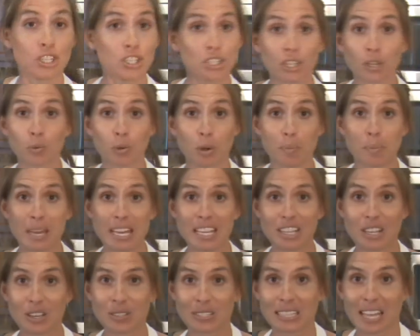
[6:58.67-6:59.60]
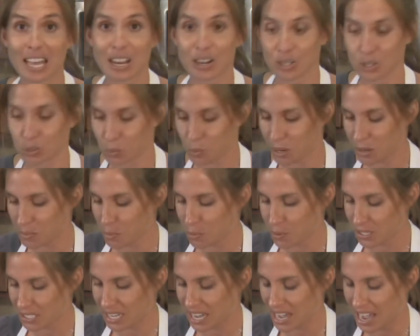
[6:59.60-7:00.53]
just gonna repeat those layers one
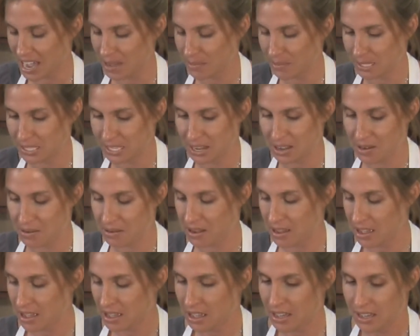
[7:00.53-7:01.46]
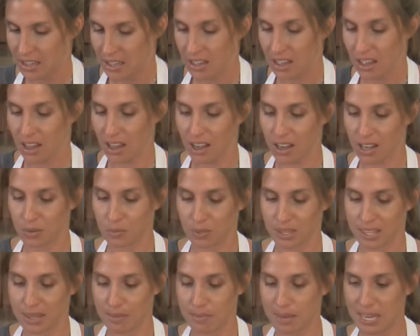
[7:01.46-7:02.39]
more time. So on with the